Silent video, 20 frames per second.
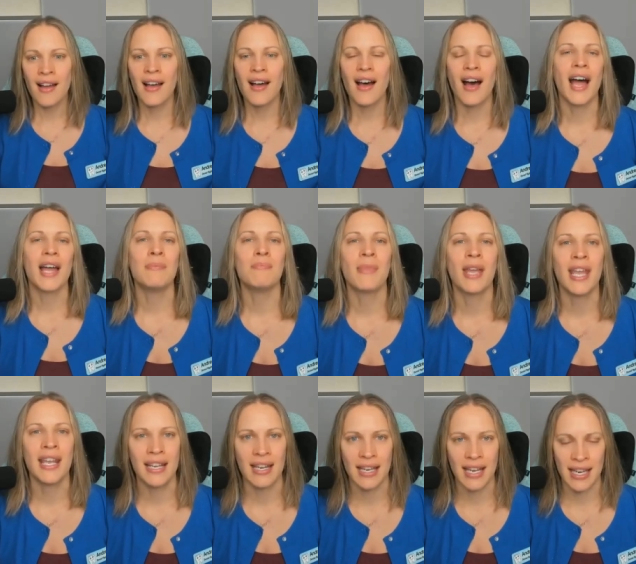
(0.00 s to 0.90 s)
I
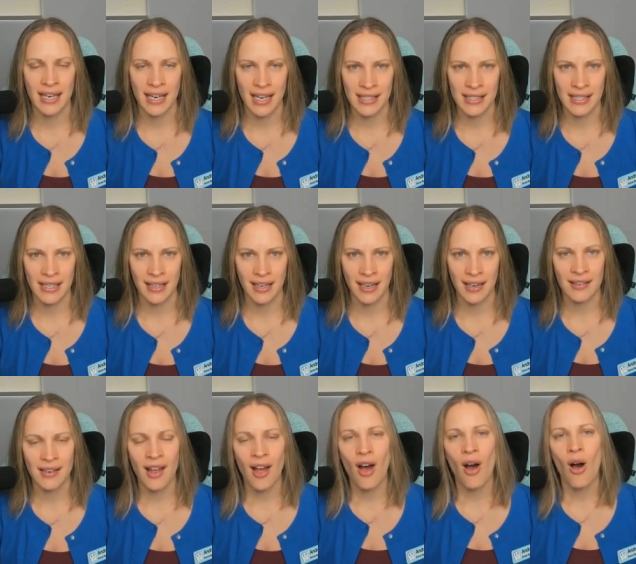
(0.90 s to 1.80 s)
made it and I did it.
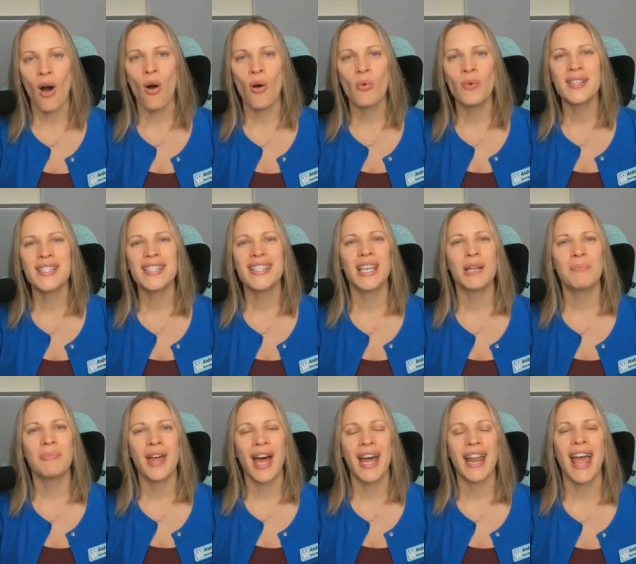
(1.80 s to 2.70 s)
Always
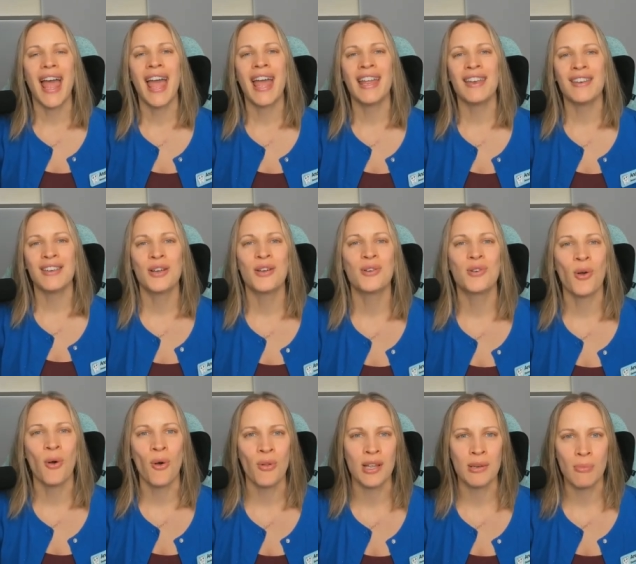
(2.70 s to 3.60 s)
keep that end
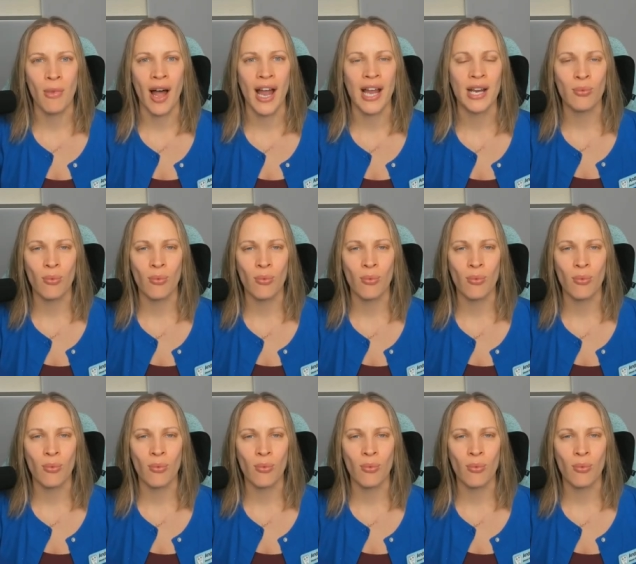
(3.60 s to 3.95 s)
goal in mind.